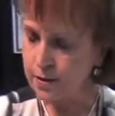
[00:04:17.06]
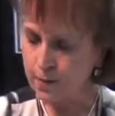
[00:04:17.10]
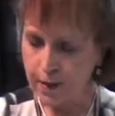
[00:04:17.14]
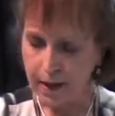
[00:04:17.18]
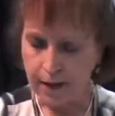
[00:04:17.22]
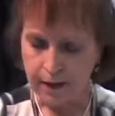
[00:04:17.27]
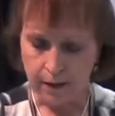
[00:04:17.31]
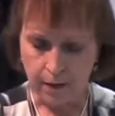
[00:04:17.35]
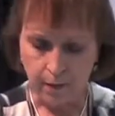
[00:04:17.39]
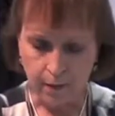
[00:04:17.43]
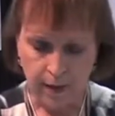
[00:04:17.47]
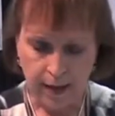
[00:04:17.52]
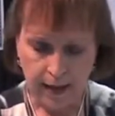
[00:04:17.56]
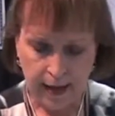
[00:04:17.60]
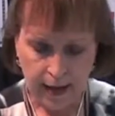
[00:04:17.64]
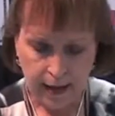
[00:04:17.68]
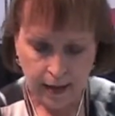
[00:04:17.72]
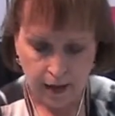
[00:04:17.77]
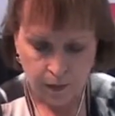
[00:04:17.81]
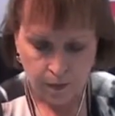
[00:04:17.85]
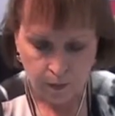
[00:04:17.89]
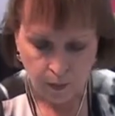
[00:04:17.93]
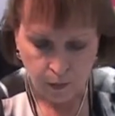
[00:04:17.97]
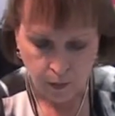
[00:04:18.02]
to make the
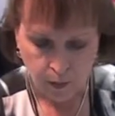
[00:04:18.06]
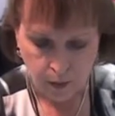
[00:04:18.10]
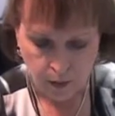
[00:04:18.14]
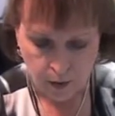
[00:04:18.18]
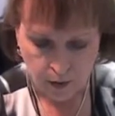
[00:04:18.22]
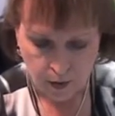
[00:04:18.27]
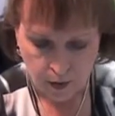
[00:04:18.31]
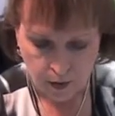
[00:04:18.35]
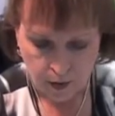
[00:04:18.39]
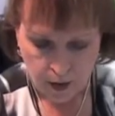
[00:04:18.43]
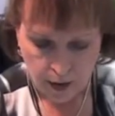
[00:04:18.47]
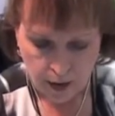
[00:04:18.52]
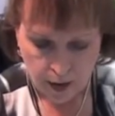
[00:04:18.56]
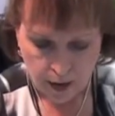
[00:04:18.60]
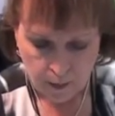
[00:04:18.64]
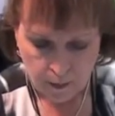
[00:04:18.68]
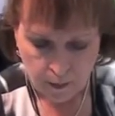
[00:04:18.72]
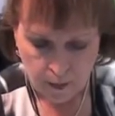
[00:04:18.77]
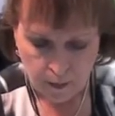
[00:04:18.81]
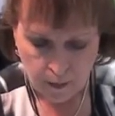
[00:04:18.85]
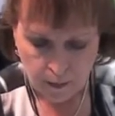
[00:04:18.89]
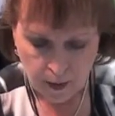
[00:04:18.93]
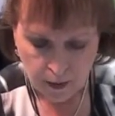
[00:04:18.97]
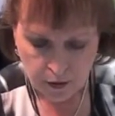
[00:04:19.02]
piano border.
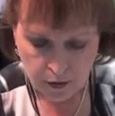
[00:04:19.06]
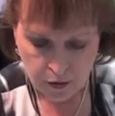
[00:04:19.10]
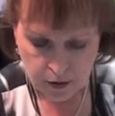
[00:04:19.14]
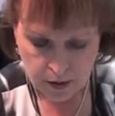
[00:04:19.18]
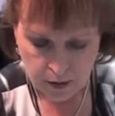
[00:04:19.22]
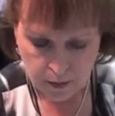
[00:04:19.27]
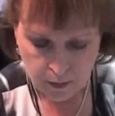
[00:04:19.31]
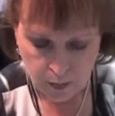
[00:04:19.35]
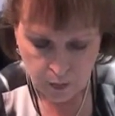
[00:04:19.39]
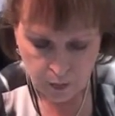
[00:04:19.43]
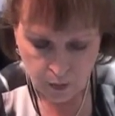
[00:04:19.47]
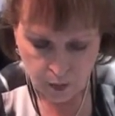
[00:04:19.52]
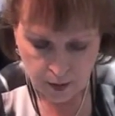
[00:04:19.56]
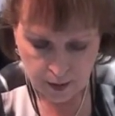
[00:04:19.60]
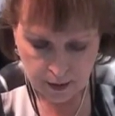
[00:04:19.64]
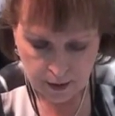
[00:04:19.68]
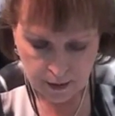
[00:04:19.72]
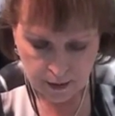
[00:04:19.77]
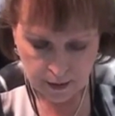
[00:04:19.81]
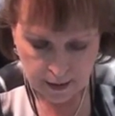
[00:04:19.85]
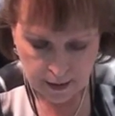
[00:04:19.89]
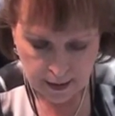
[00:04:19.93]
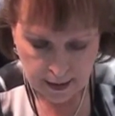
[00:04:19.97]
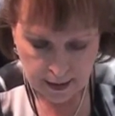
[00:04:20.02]
But most
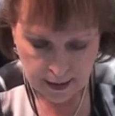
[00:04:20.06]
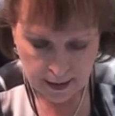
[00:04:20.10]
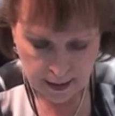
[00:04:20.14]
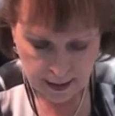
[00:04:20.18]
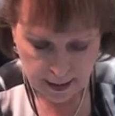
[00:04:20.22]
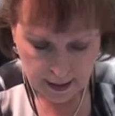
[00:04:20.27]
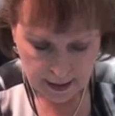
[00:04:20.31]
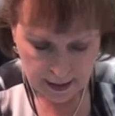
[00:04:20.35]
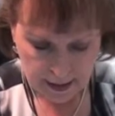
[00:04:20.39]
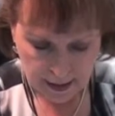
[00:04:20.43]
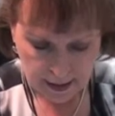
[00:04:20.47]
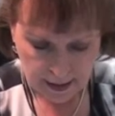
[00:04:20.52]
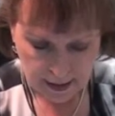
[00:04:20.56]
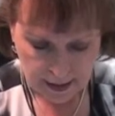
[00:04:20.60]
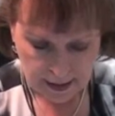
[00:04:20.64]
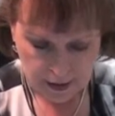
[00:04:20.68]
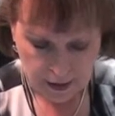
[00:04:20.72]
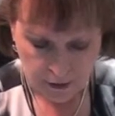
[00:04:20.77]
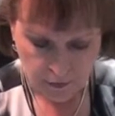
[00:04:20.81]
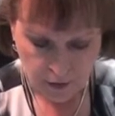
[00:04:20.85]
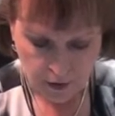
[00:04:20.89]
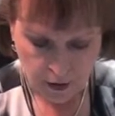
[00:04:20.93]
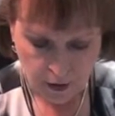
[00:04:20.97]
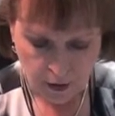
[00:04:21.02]
importantly,
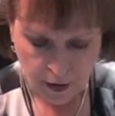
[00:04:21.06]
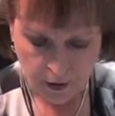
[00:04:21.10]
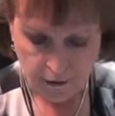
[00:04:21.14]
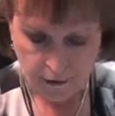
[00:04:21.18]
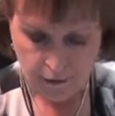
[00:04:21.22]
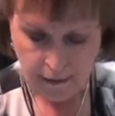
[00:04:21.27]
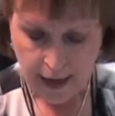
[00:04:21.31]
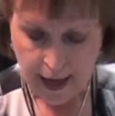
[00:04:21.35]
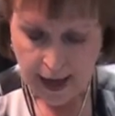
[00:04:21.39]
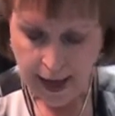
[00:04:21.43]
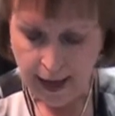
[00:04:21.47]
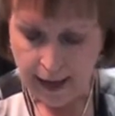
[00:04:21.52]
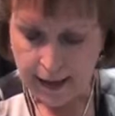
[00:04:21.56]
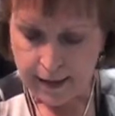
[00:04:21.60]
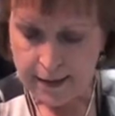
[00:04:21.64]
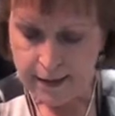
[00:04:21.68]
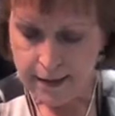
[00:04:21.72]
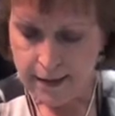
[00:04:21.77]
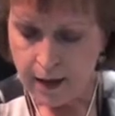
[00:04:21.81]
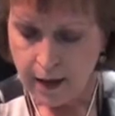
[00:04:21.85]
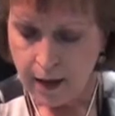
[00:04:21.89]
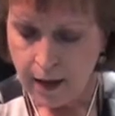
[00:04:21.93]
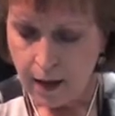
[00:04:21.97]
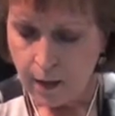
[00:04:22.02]
it's very
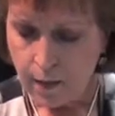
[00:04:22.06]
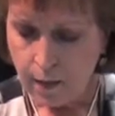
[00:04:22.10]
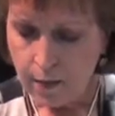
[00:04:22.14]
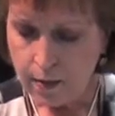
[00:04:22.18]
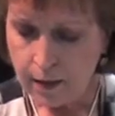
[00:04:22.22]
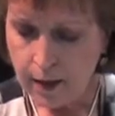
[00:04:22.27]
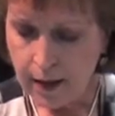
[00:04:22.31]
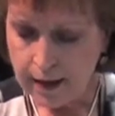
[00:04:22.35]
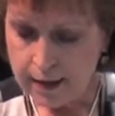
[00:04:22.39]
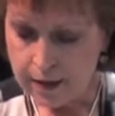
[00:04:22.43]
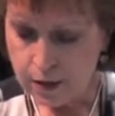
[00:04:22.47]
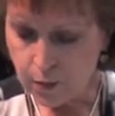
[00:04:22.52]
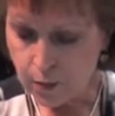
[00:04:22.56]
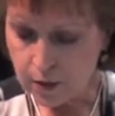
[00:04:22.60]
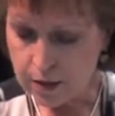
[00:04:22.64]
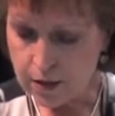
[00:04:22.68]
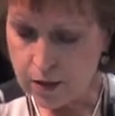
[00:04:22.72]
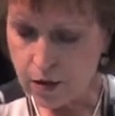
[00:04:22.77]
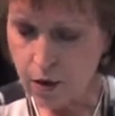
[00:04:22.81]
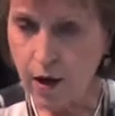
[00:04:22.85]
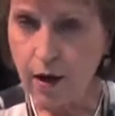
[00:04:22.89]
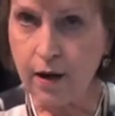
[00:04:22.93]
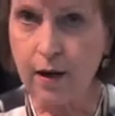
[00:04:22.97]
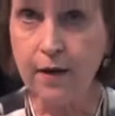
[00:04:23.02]
fast. Plus, we
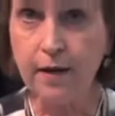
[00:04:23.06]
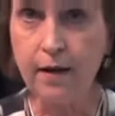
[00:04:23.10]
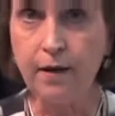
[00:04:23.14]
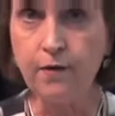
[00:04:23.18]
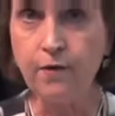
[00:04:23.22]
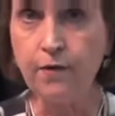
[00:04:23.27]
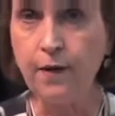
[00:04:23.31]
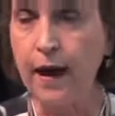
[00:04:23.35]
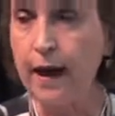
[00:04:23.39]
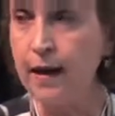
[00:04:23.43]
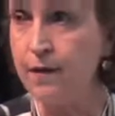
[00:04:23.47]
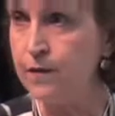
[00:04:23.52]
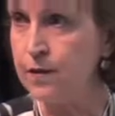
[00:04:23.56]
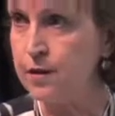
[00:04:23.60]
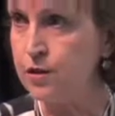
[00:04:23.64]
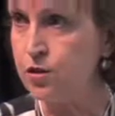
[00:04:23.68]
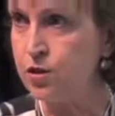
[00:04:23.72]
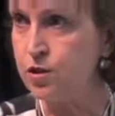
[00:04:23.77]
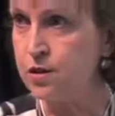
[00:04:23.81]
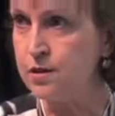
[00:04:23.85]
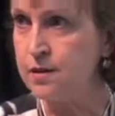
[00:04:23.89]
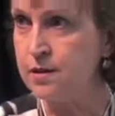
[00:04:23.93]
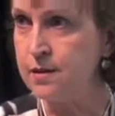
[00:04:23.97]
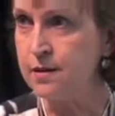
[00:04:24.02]
started at 5
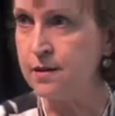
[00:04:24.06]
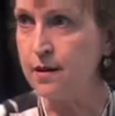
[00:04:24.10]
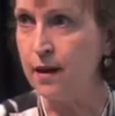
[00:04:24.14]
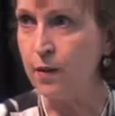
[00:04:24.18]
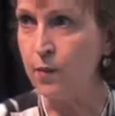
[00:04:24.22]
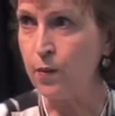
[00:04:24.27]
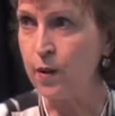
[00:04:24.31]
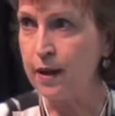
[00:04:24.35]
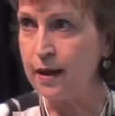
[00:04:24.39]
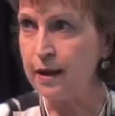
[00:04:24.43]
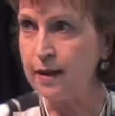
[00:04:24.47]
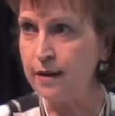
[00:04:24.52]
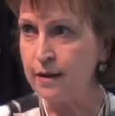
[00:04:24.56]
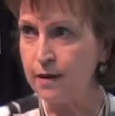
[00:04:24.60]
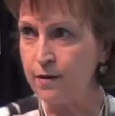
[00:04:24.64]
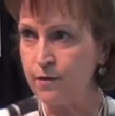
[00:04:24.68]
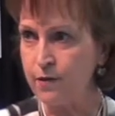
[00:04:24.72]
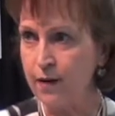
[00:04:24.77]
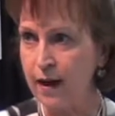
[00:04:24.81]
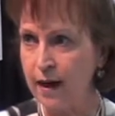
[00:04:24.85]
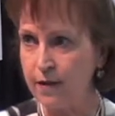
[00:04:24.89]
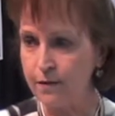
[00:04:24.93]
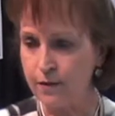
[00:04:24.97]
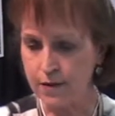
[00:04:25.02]
inches and we end at
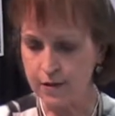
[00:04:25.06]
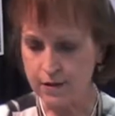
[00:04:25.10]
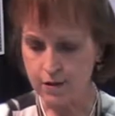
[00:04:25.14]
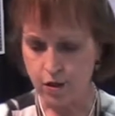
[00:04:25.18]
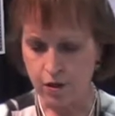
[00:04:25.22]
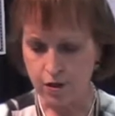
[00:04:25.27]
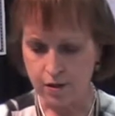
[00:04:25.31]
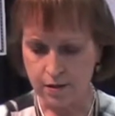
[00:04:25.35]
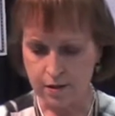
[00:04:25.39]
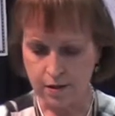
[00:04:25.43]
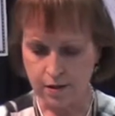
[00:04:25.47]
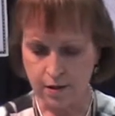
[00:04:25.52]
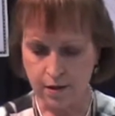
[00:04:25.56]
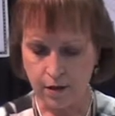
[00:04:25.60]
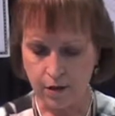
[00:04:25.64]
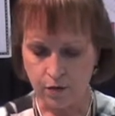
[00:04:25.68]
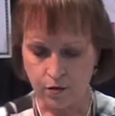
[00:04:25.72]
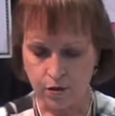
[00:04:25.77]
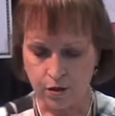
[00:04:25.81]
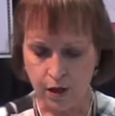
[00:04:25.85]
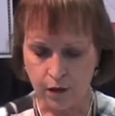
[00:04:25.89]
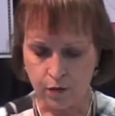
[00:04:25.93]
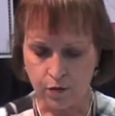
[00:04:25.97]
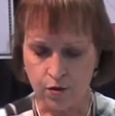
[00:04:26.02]
5 inches.
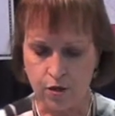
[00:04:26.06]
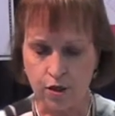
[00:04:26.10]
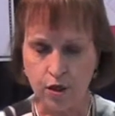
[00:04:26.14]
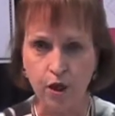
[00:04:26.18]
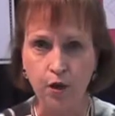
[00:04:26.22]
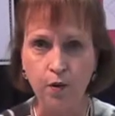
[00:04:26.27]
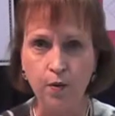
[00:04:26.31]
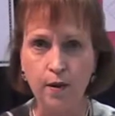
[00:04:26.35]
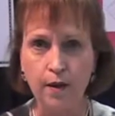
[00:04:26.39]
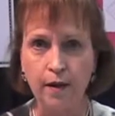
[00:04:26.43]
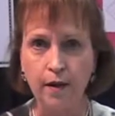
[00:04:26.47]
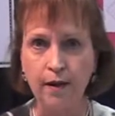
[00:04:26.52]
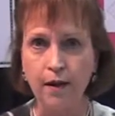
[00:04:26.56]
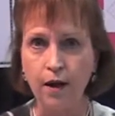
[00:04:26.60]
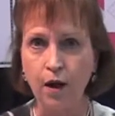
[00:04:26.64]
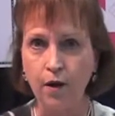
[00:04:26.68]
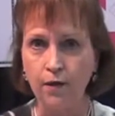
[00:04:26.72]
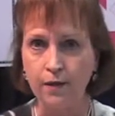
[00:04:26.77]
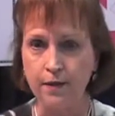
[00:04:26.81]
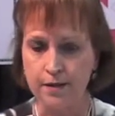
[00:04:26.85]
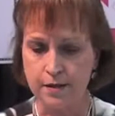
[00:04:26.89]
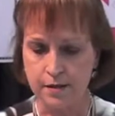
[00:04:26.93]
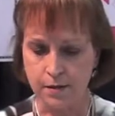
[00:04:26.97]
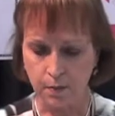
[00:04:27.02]
There's no skewing
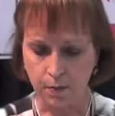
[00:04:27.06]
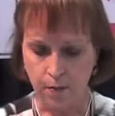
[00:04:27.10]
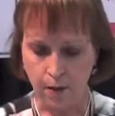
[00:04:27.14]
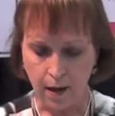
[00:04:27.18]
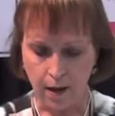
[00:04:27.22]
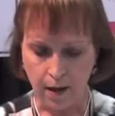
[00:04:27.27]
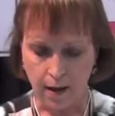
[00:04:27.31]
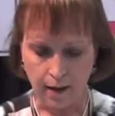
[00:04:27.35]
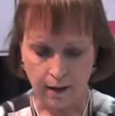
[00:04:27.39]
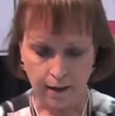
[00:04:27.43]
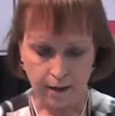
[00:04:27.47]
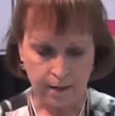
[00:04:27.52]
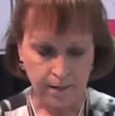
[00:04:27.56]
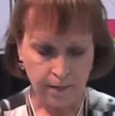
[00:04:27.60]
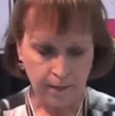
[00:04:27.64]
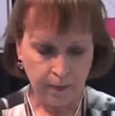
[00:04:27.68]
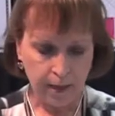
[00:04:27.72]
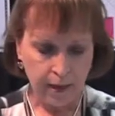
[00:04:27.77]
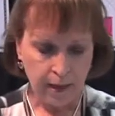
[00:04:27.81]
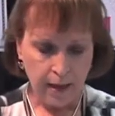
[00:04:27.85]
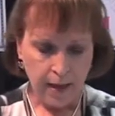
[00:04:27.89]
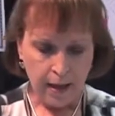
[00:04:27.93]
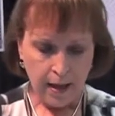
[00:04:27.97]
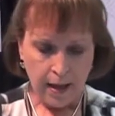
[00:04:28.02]
on this block.
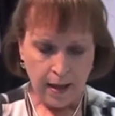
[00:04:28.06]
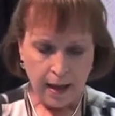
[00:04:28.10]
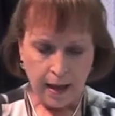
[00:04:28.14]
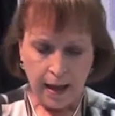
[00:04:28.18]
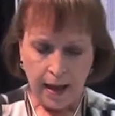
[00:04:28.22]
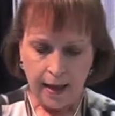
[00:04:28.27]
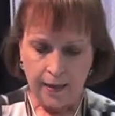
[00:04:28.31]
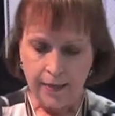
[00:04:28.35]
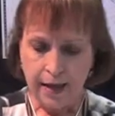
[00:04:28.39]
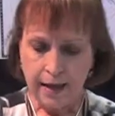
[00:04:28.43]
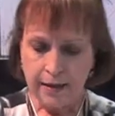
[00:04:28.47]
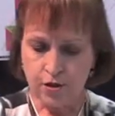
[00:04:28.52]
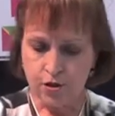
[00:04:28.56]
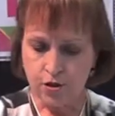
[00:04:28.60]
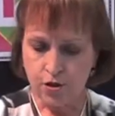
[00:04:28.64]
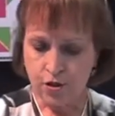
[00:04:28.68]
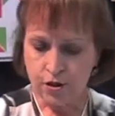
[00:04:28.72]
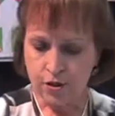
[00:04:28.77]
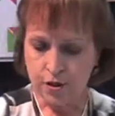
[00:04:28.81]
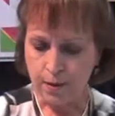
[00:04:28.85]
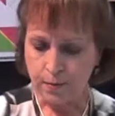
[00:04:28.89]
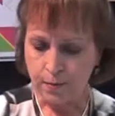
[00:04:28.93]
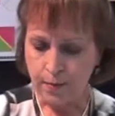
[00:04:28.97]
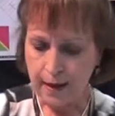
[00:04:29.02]
And that's
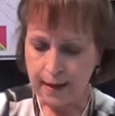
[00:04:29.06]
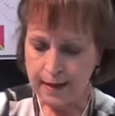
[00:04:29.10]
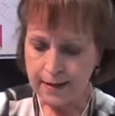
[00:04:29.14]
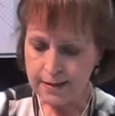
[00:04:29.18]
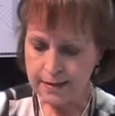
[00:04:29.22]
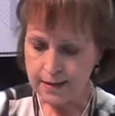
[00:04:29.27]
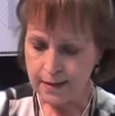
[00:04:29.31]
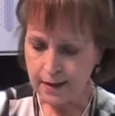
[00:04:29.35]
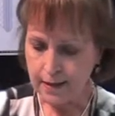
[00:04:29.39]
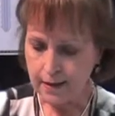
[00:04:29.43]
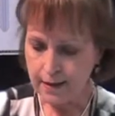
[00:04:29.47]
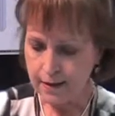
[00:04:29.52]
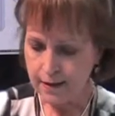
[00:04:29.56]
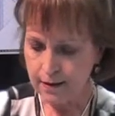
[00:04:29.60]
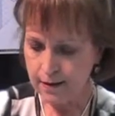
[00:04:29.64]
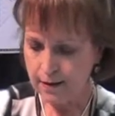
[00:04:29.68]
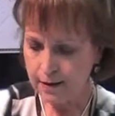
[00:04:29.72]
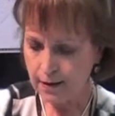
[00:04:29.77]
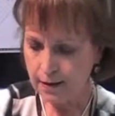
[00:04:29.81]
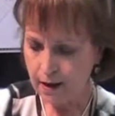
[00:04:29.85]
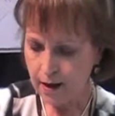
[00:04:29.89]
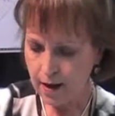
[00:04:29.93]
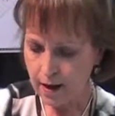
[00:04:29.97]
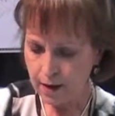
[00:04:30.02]
just the basic
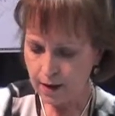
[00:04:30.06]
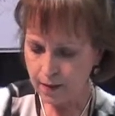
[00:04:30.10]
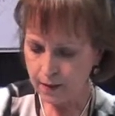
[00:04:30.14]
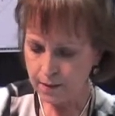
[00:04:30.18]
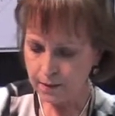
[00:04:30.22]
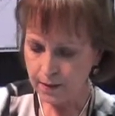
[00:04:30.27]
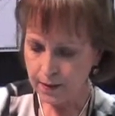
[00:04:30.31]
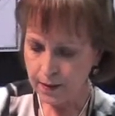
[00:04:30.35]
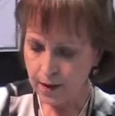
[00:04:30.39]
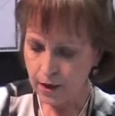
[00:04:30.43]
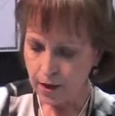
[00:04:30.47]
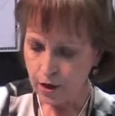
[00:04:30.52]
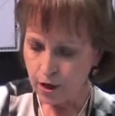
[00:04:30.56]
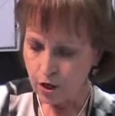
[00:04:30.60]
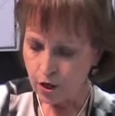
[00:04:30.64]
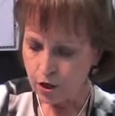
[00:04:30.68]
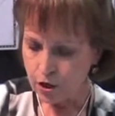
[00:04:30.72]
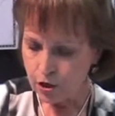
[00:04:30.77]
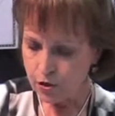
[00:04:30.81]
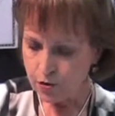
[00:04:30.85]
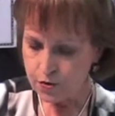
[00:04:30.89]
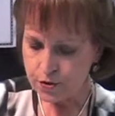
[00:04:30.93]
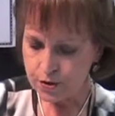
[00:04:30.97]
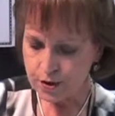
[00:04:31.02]

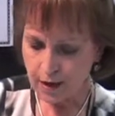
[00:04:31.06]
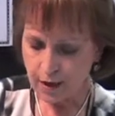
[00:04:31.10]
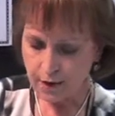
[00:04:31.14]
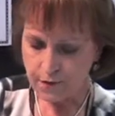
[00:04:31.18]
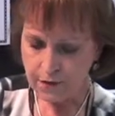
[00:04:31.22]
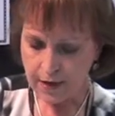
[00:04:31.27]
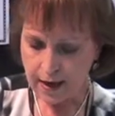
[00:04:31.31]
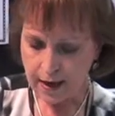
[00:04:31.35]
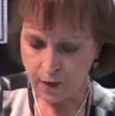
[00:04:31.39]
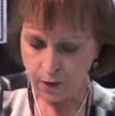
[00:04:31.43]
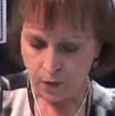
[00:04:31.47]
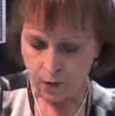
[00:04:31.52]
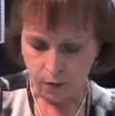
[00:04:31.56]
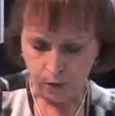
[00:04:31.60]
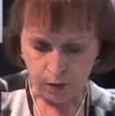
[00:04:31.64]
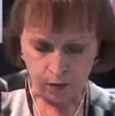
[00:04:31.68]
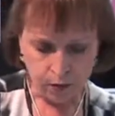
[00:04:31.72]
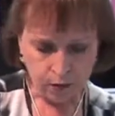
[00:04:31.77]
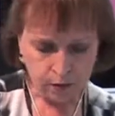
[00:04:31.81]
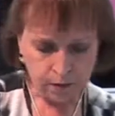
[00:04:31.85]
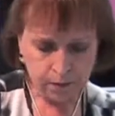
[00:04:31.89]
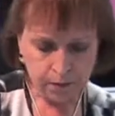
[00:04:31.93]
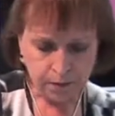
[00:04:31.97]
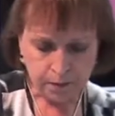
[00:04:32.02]
use of that
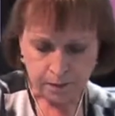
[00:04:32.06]
ruler.